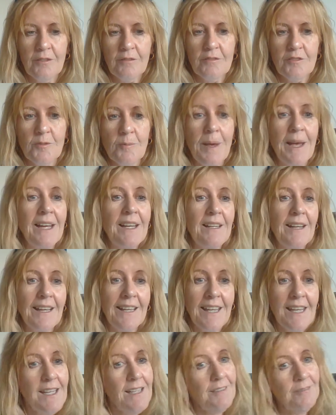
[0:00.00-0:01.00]
domain
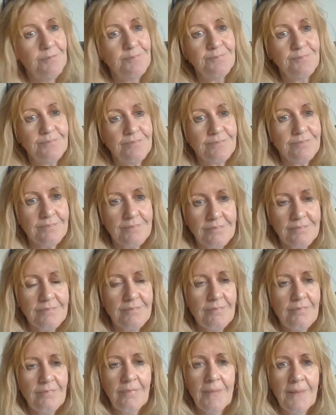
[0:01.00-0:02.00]
again,
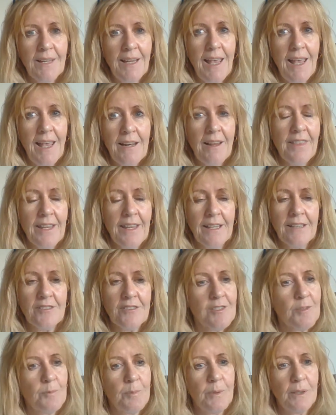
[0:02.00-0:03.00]
and I think it's
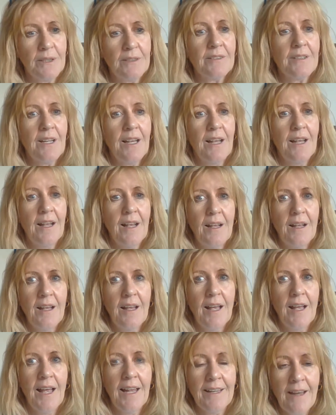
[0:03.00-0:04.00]
just built
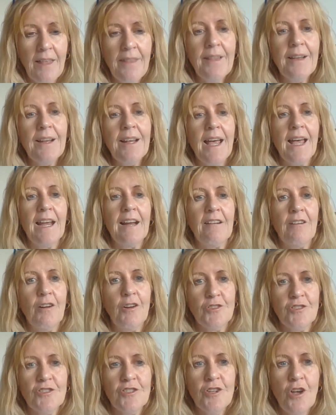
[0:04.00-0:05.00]
another layer
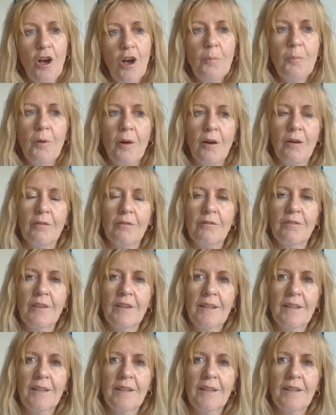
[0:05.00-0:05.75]
on top of